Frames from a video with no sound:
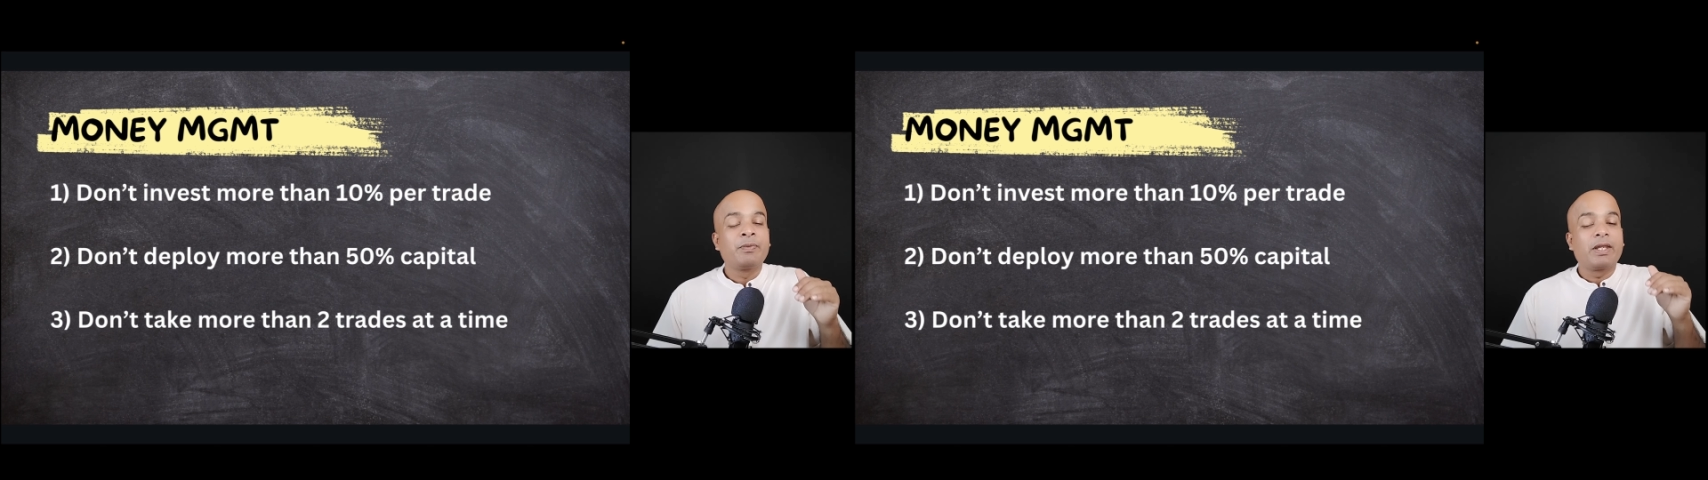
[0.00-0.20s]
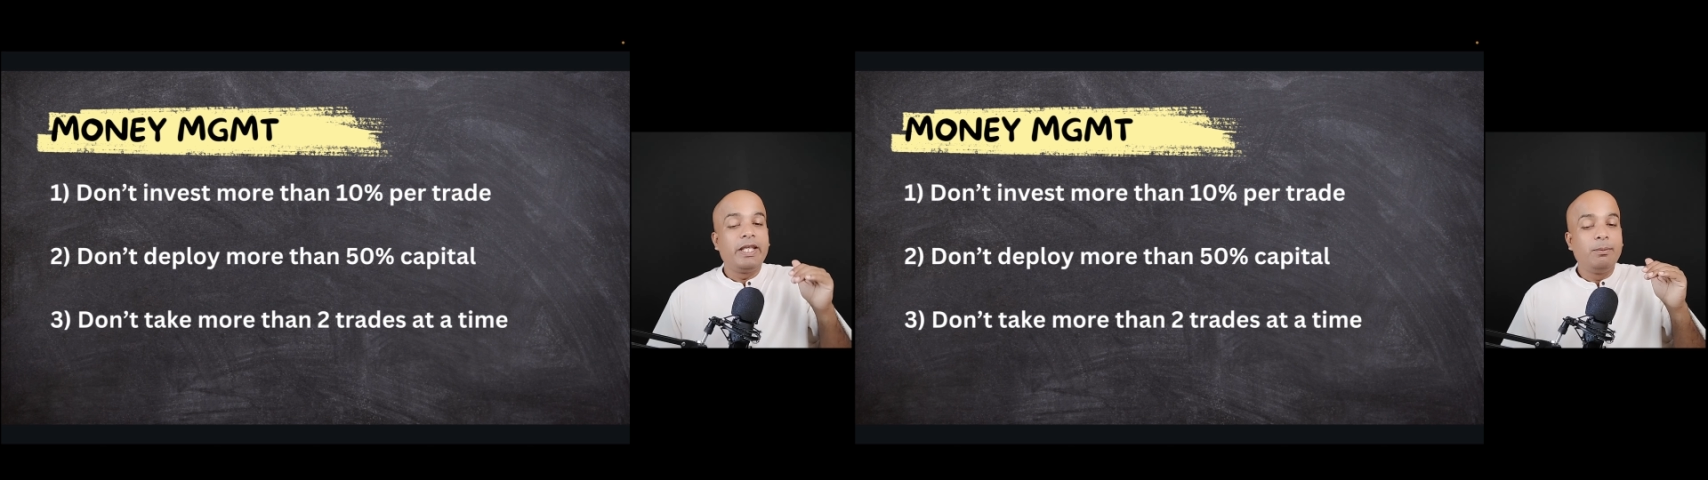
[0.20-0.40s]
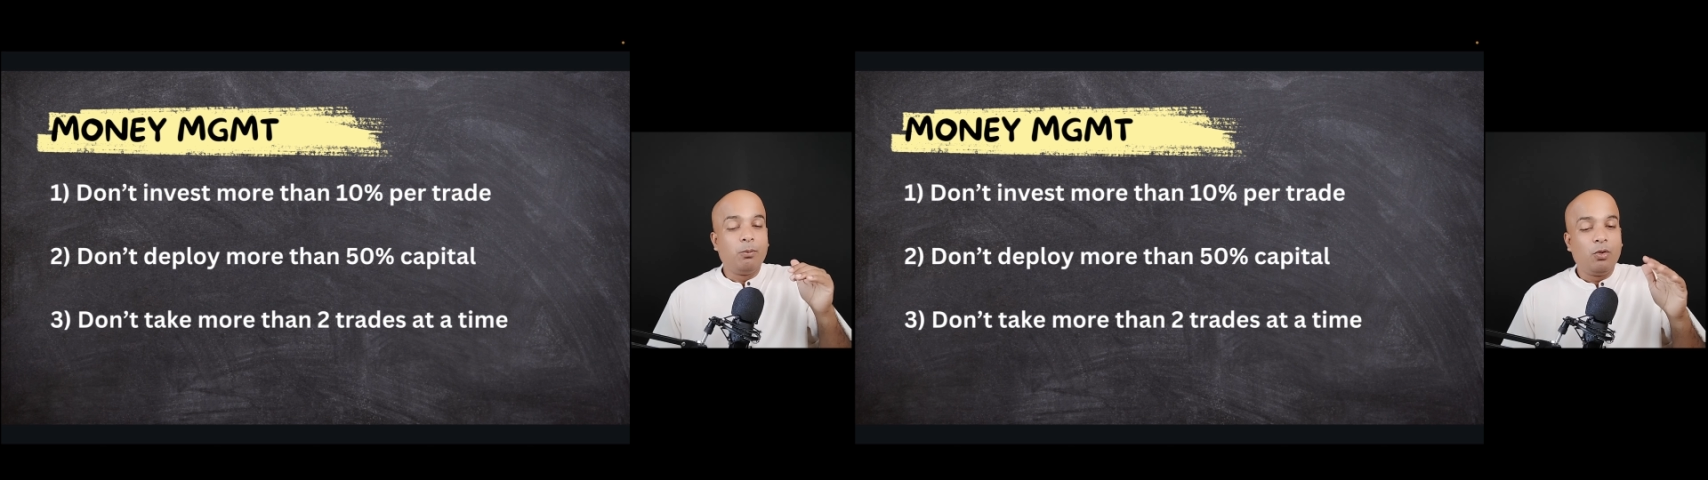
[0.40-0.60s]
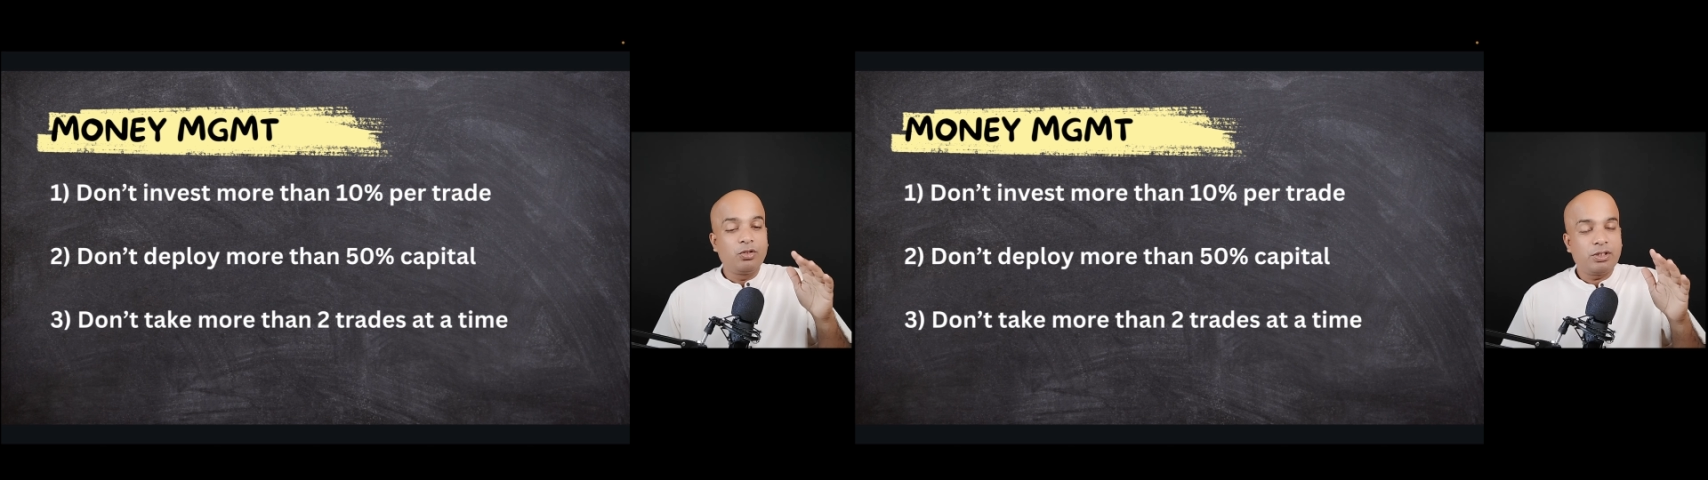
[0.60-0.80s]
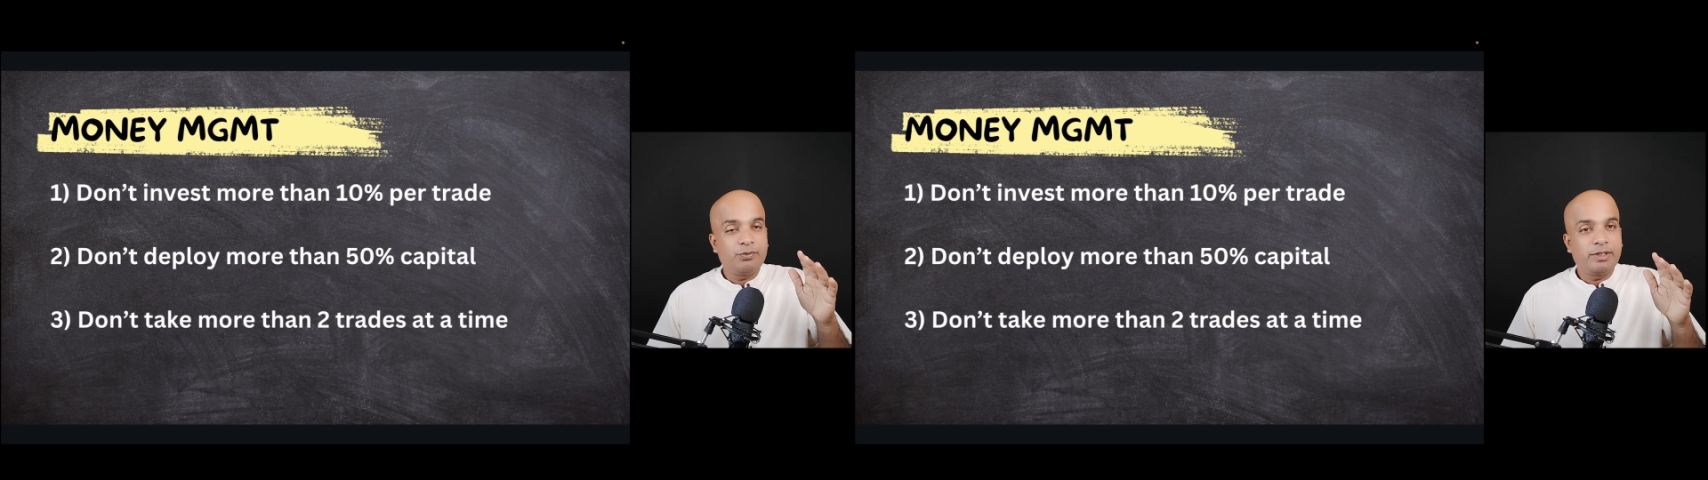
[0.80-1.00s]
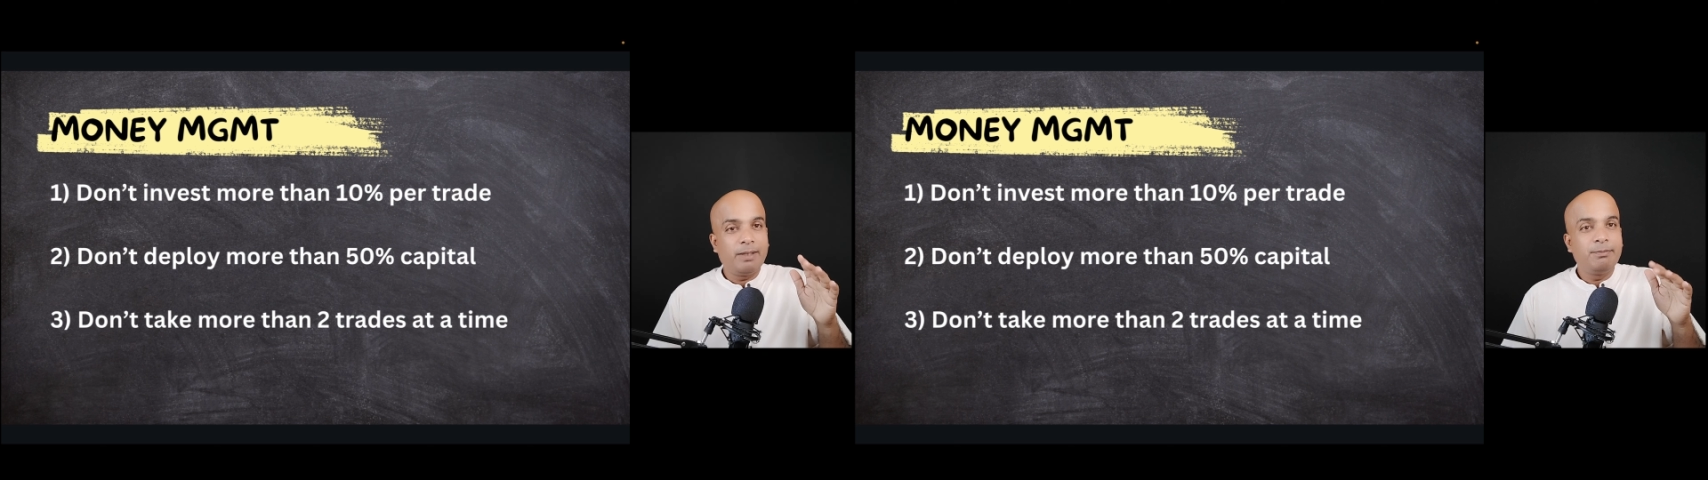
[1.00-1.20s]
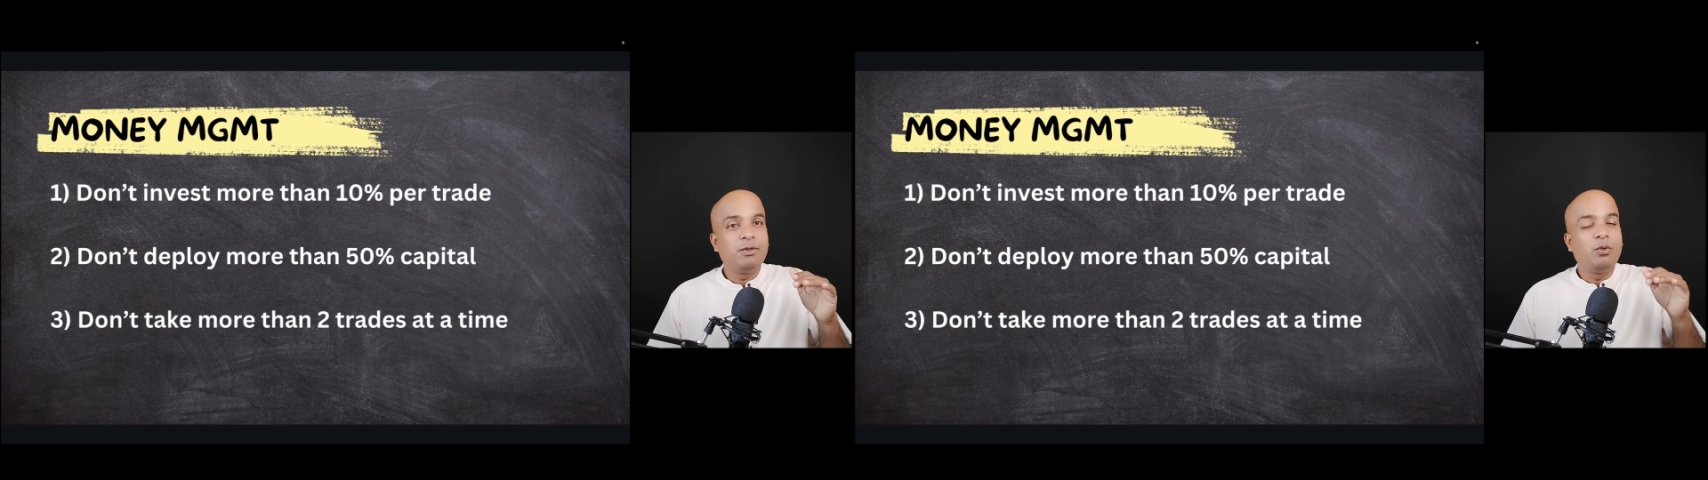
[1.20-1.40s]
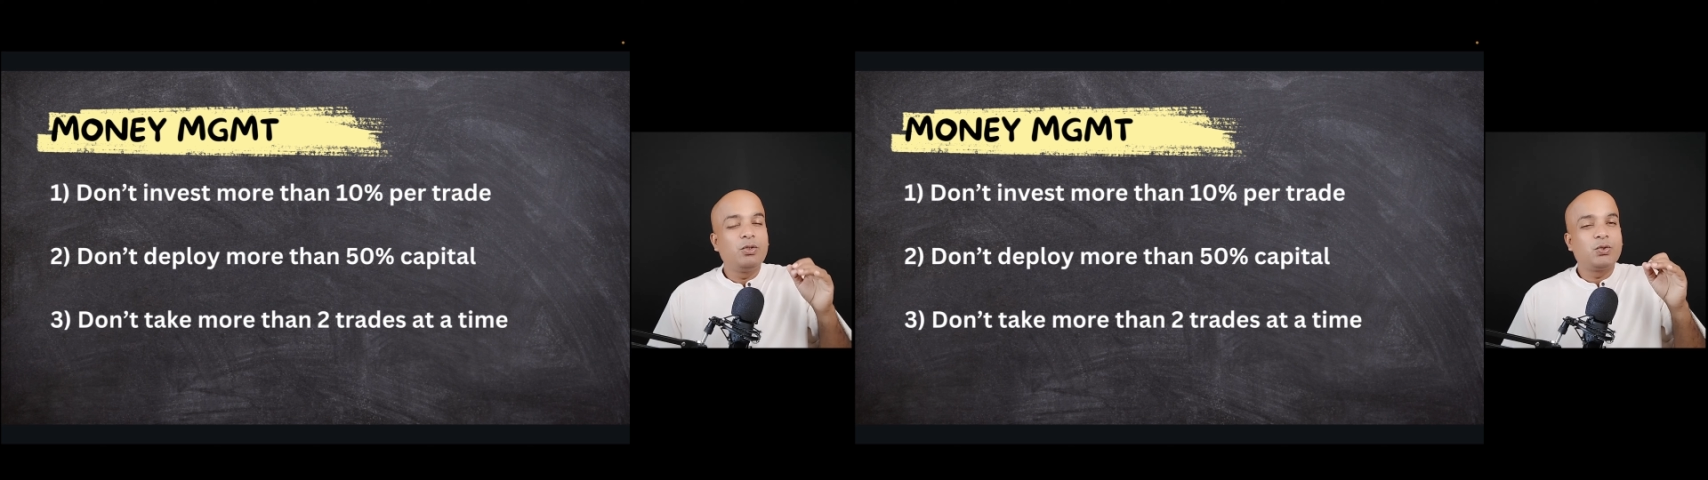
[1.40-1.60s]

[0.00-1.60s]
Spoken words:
in most of the times you lose